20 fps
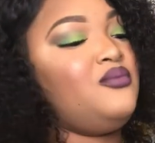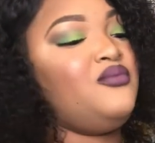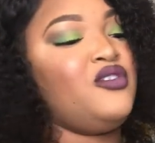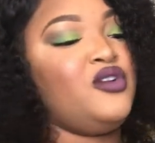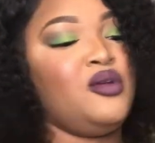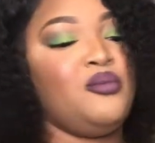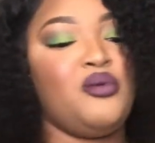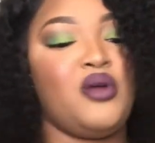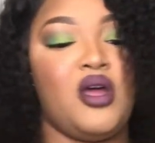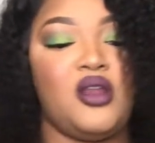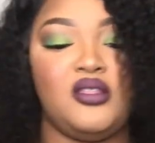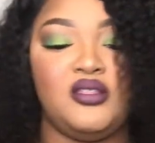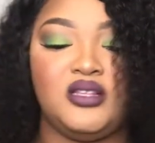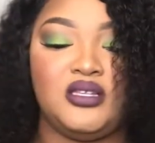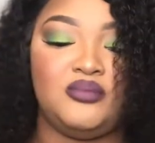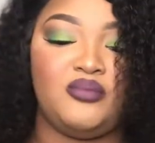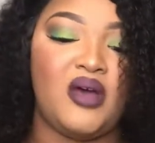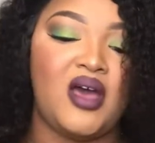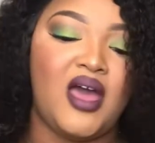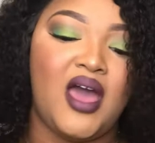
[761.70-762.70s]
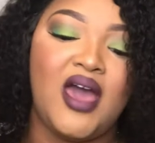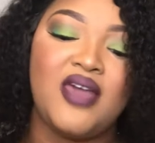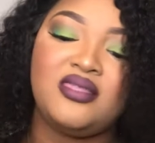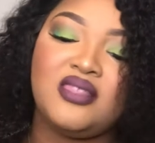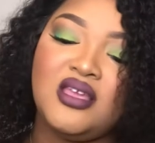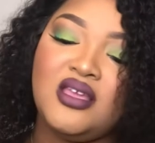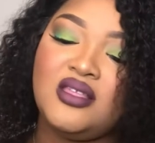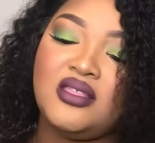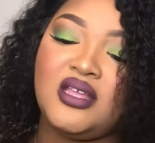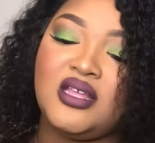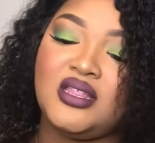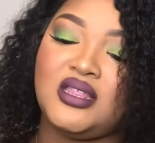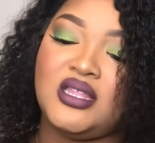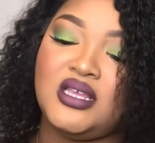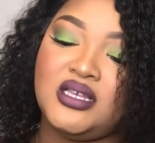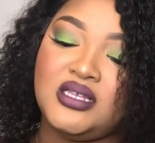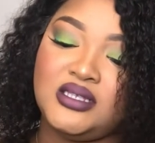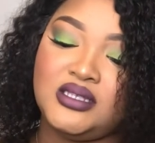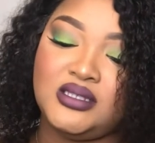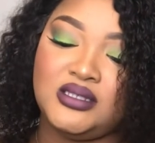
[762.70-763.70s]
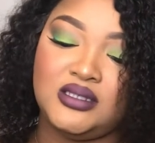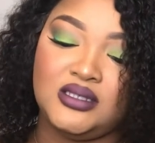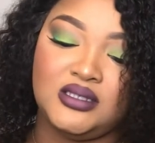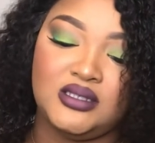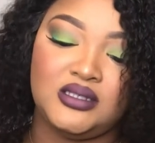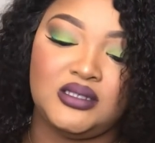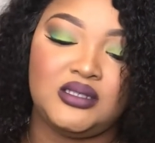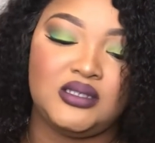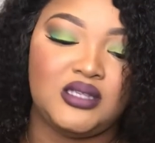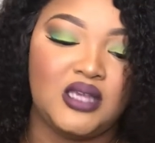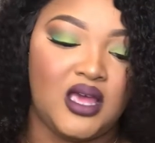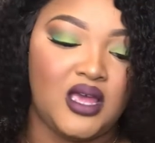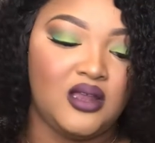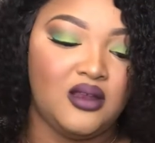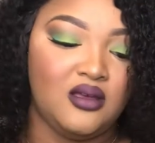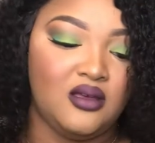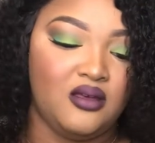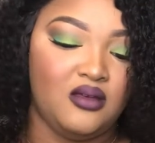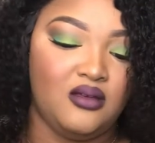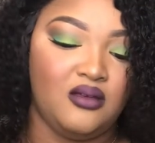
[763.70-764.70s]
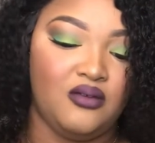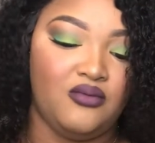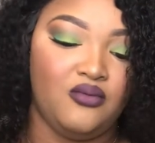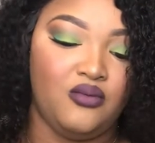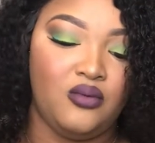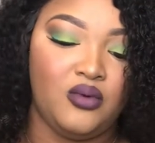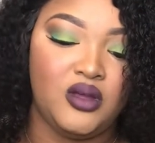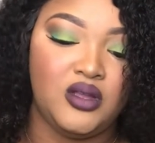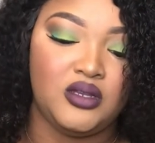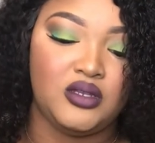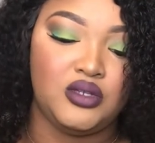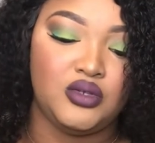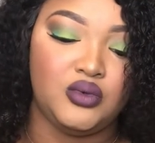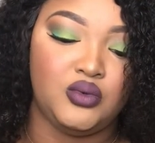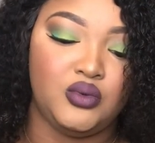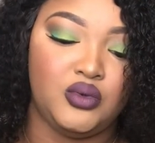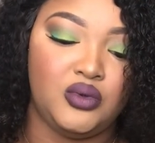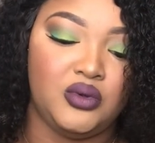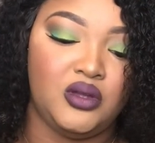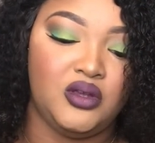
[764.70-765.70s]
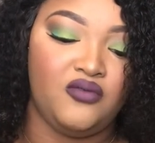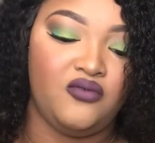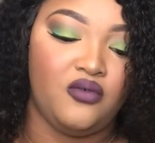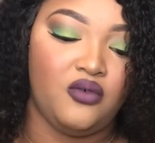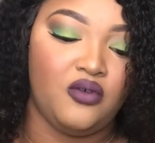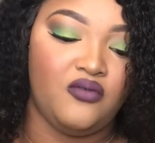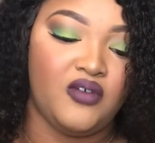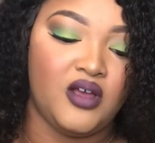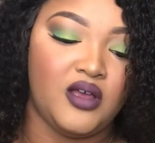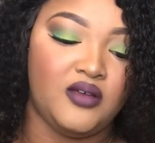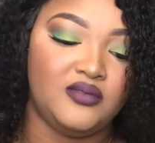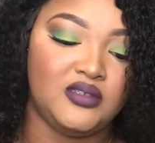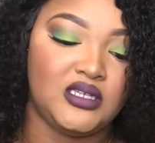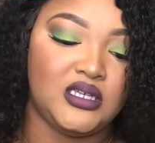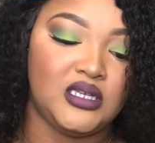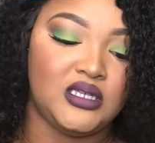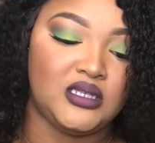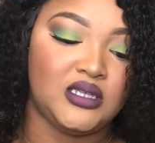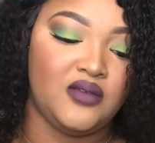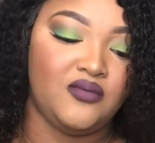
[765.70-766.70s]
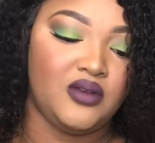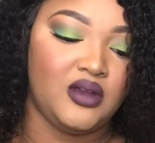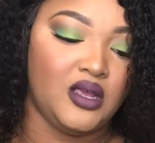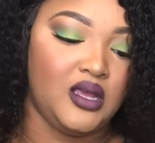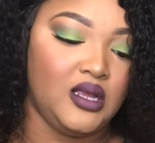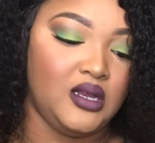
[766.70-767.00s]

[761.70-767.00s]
Very proud of this buy. I think that this set of 1, 2, 3, 4, 5, 6, 7, 8,